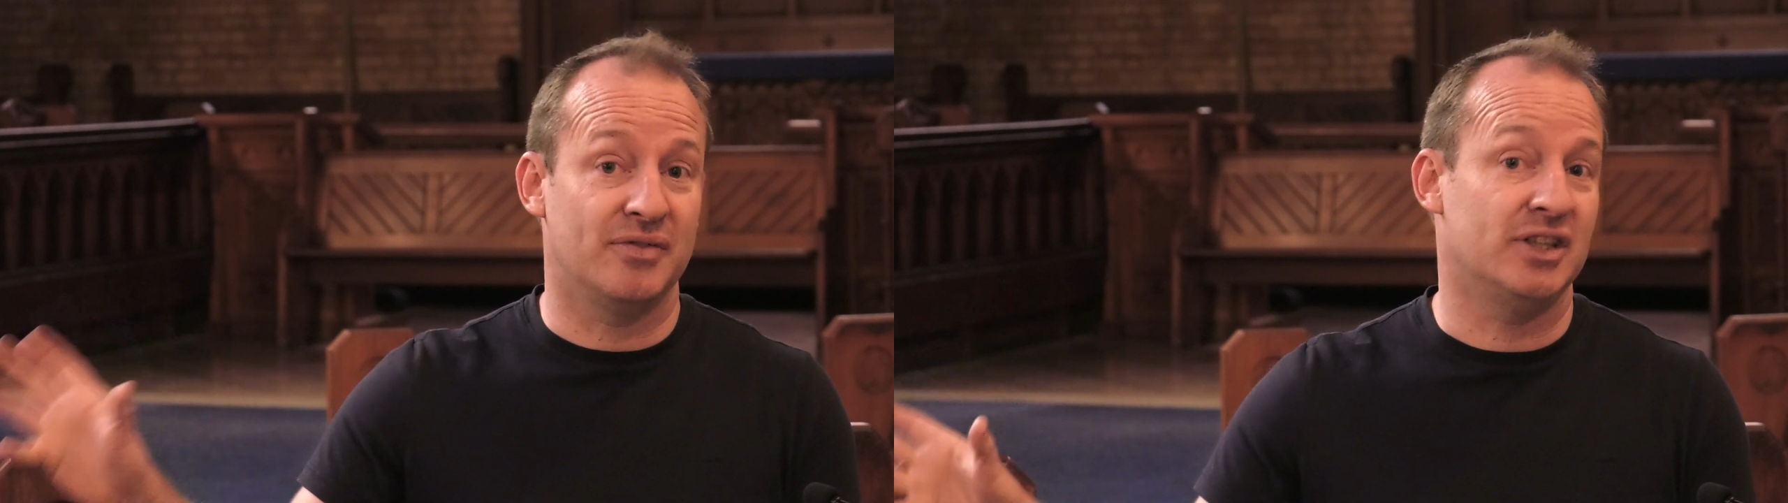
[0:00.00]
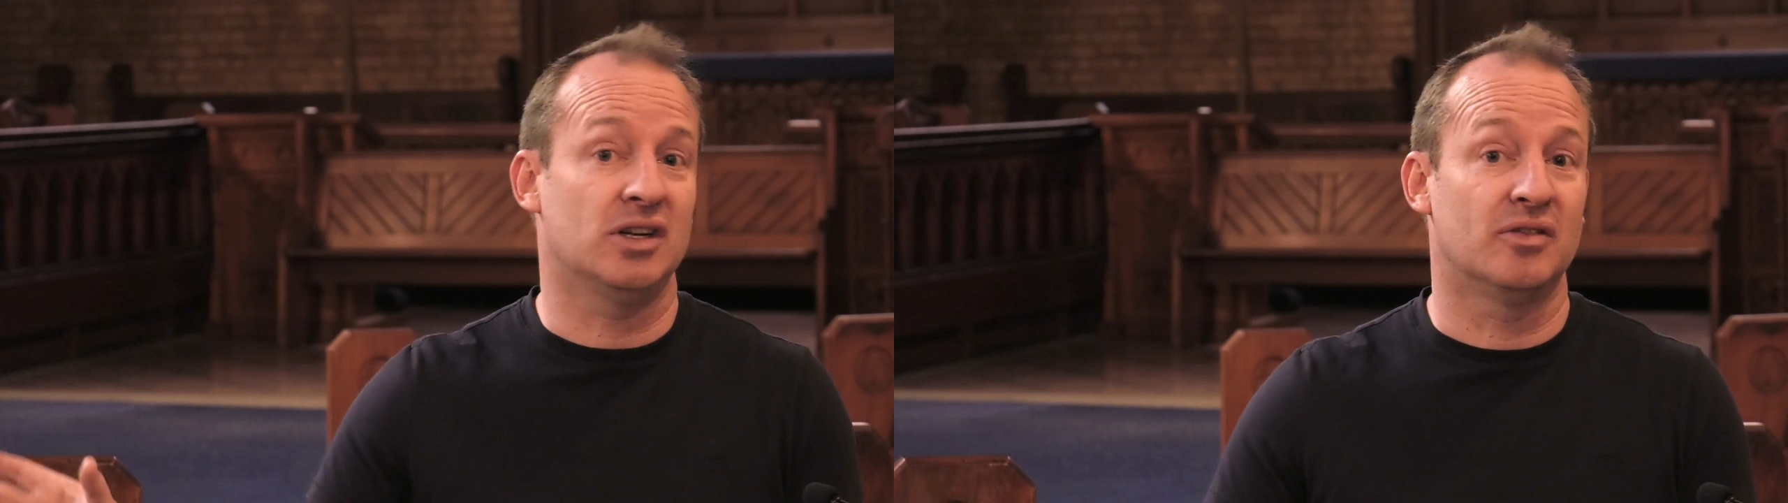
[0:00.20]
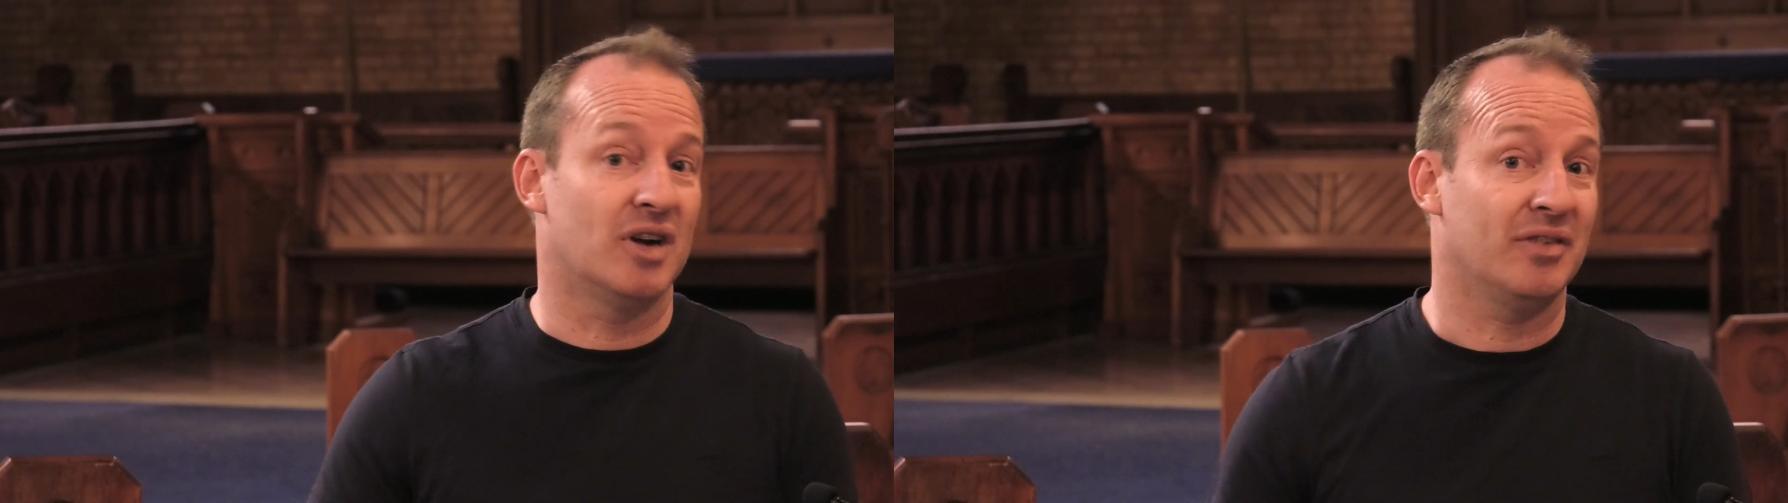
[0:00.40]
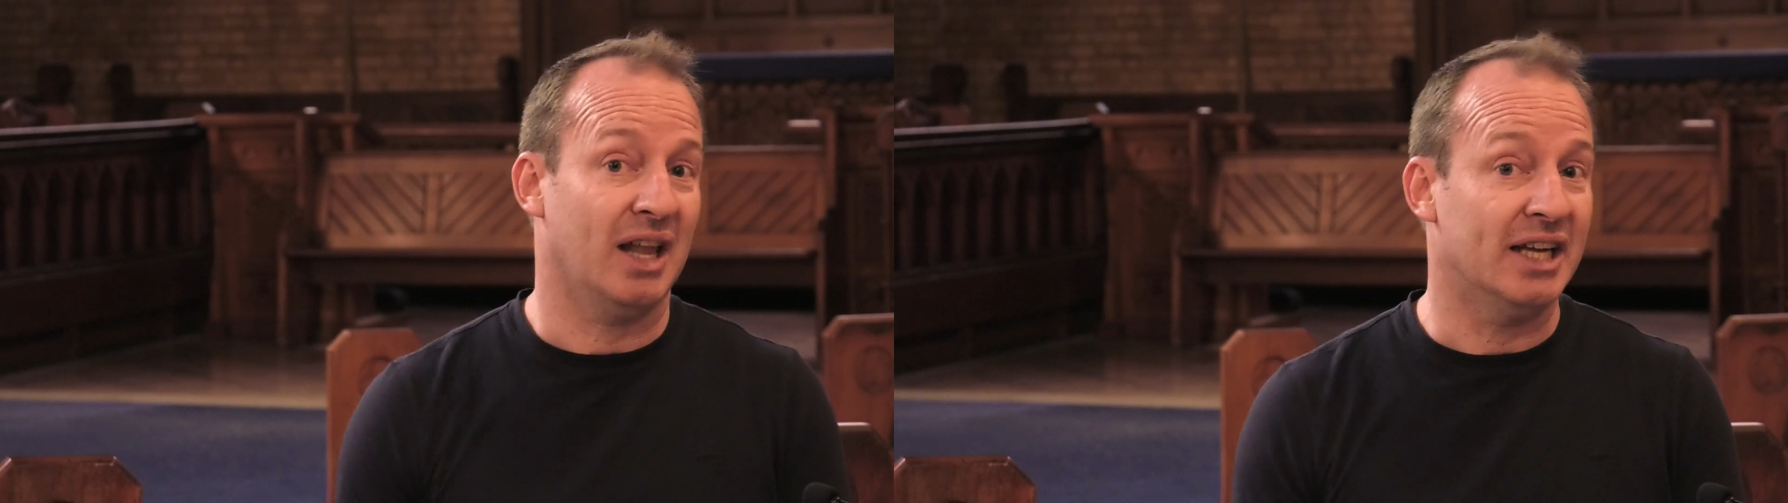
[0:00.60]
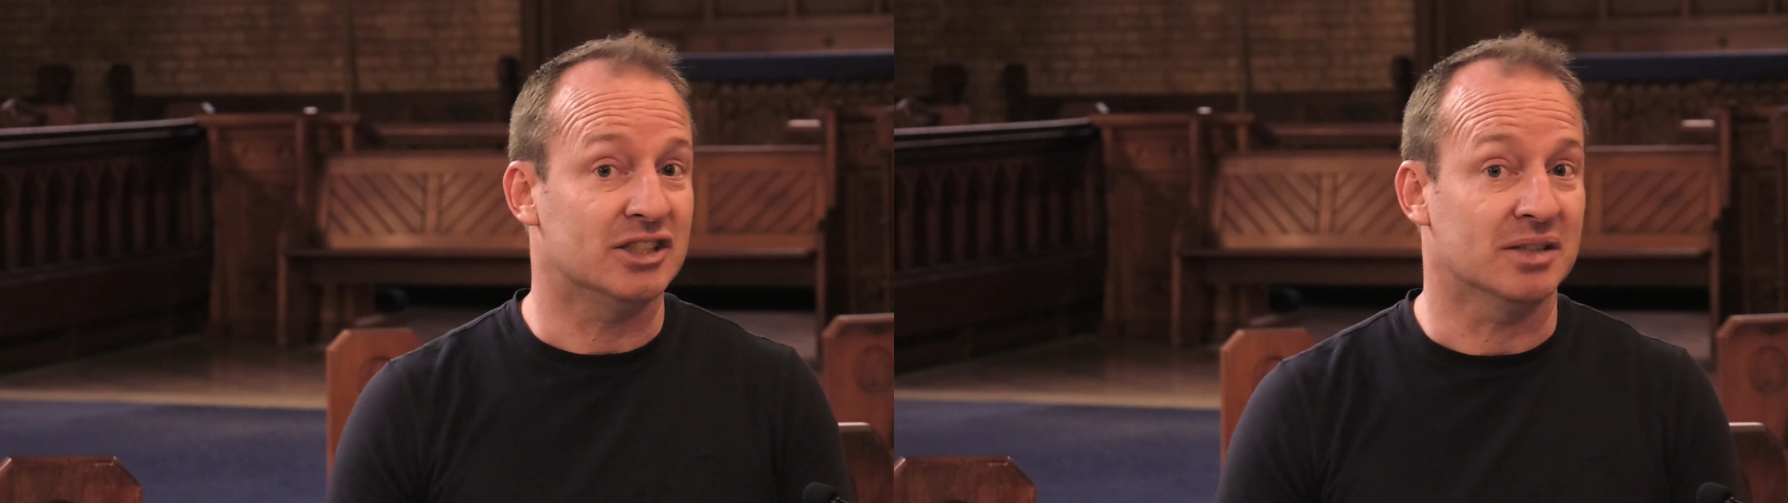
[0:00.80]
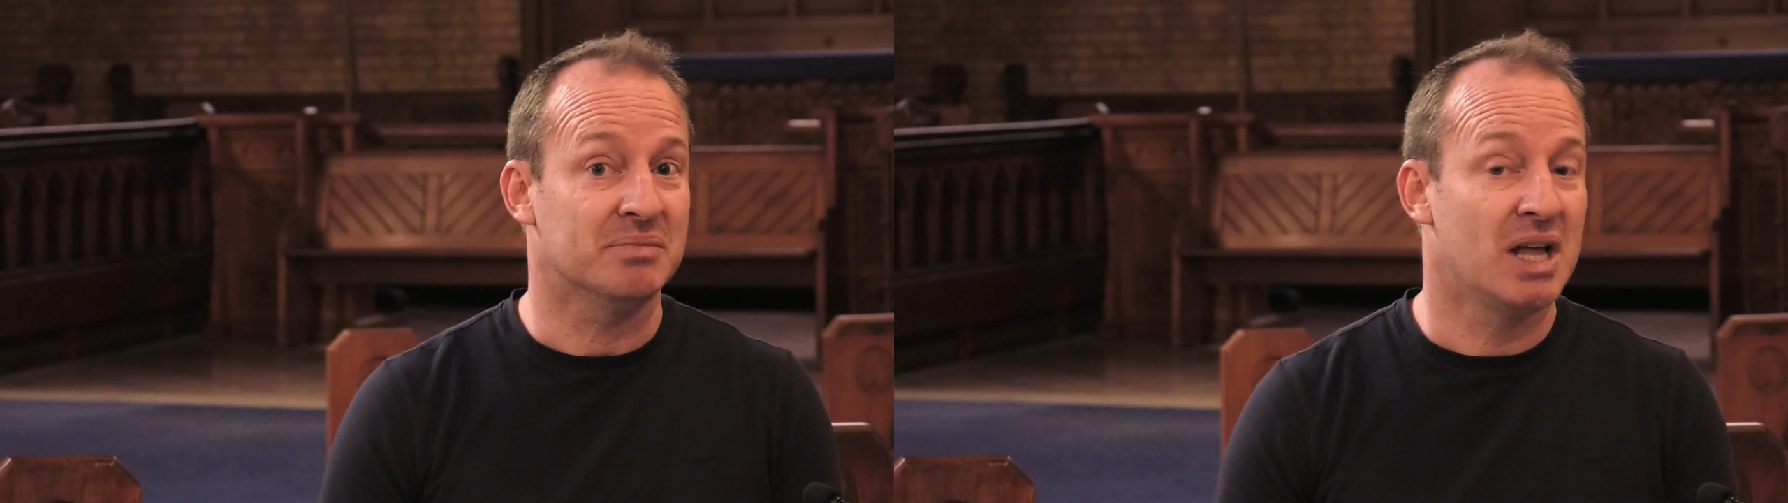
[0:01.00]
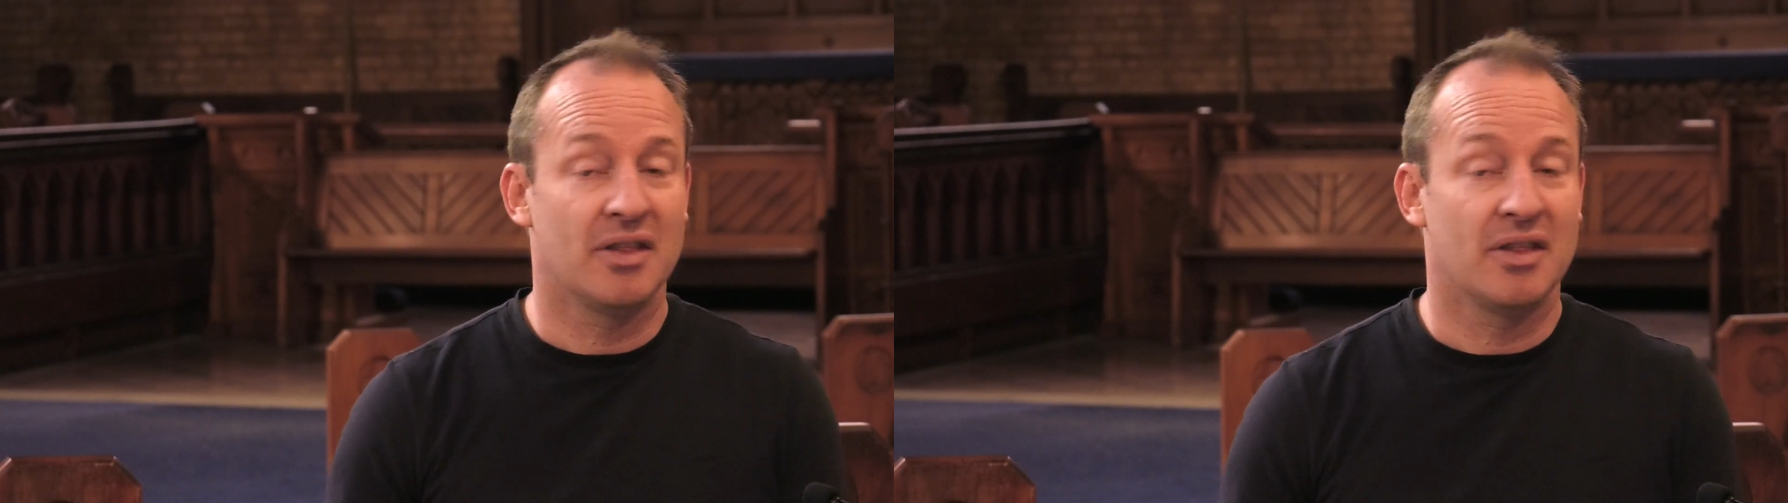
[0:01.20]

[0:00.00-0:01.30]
vision of Revelation,